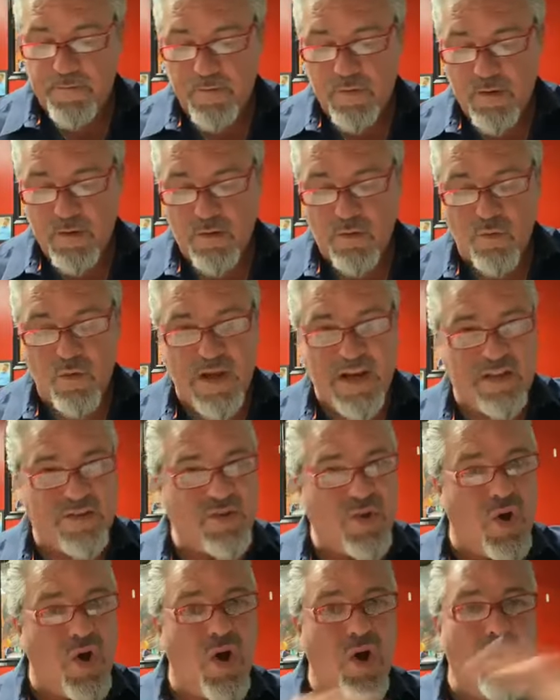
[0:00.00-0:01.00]
When it's
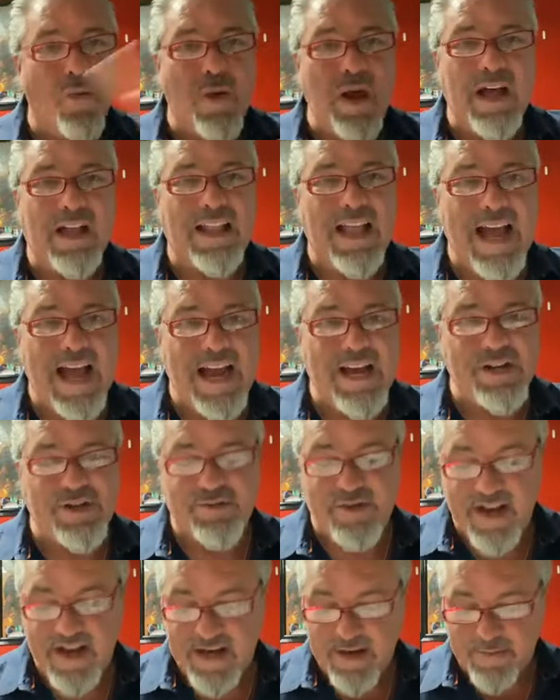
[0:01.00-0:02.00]
all well
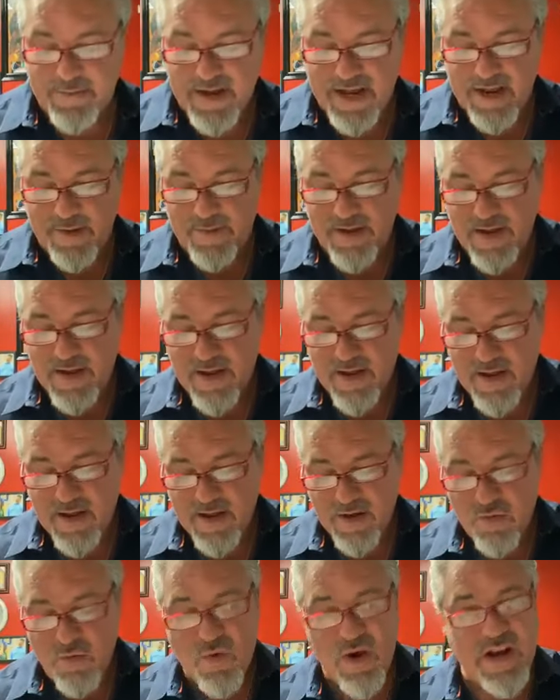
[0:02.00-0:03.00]
hydrated, baby.
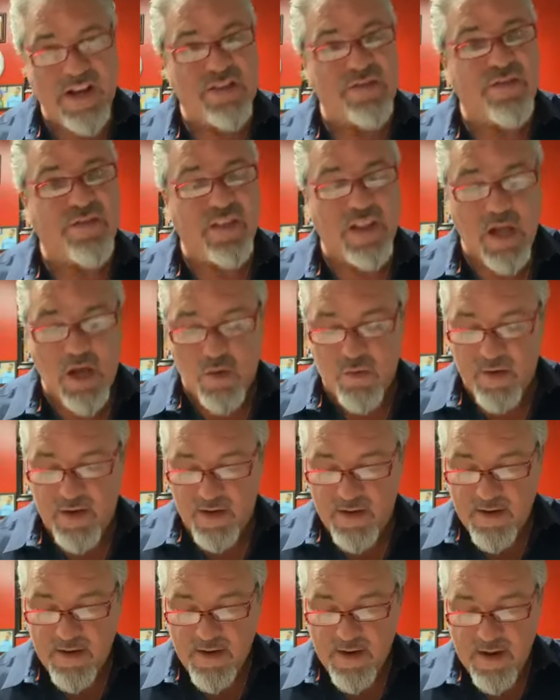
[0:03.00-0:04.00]
When it's flowing.
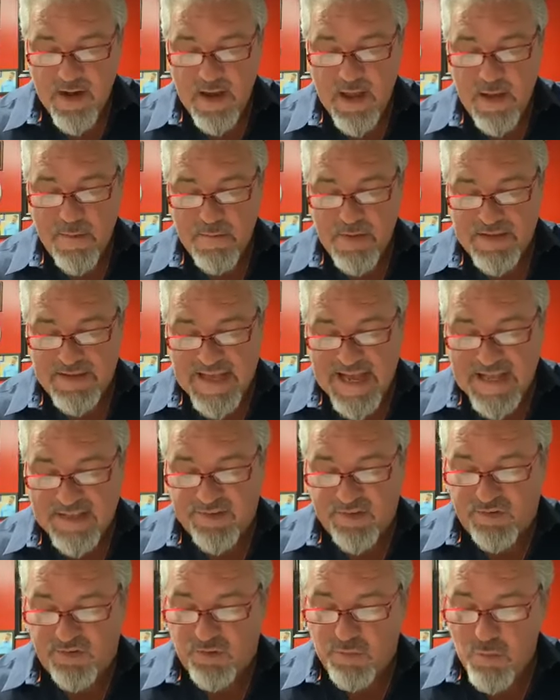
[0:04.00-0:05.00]
But that's a
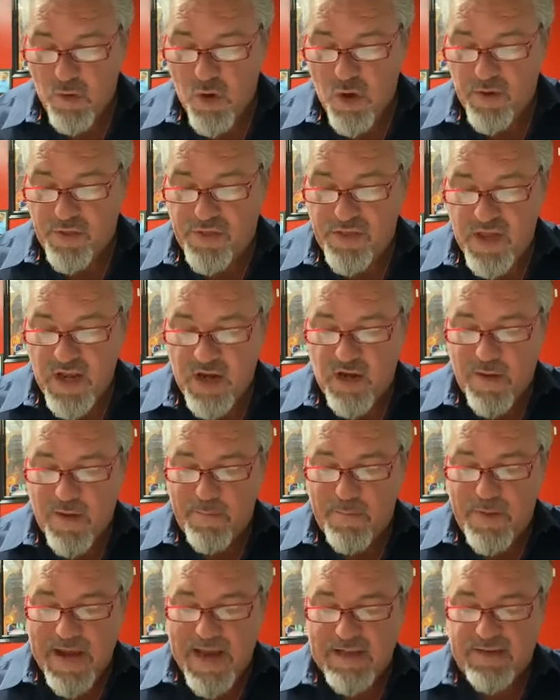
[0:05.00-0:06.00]
small thing
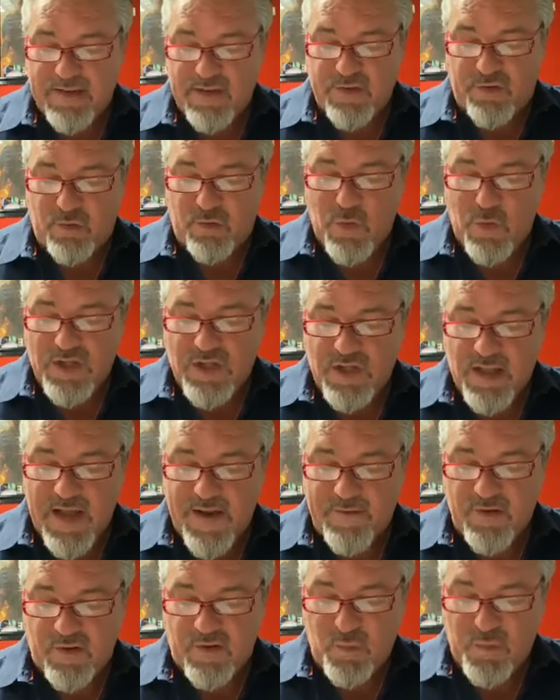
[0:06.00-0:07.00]
compared to the switch lever
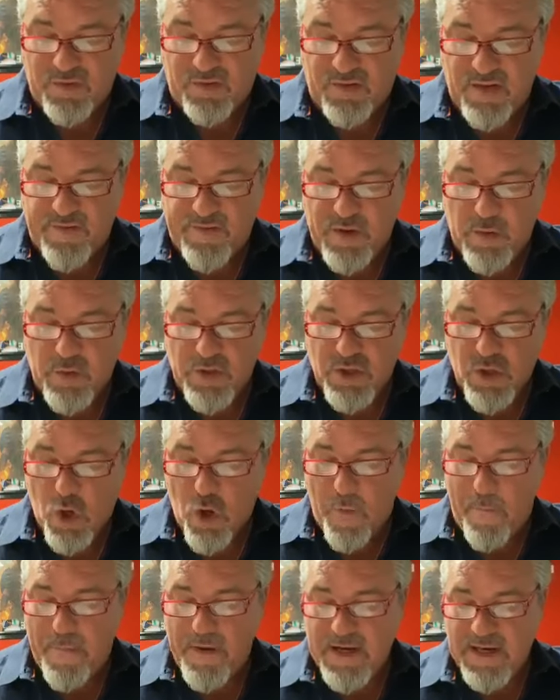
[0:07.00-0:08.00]
specific, which
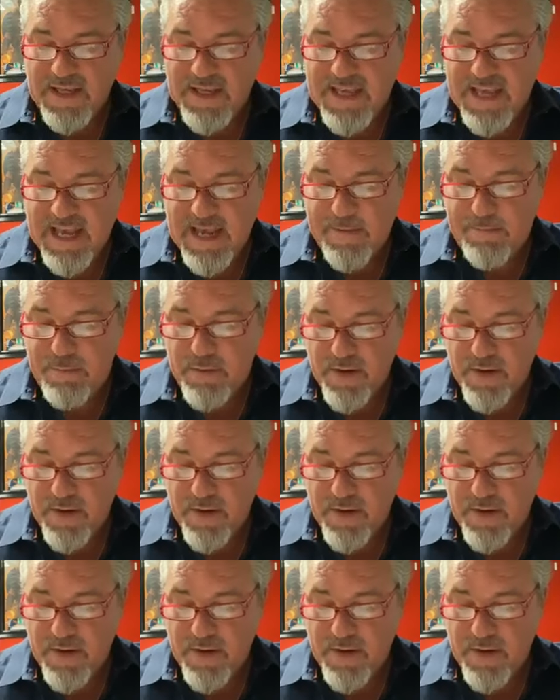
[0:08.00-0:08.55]
open and keep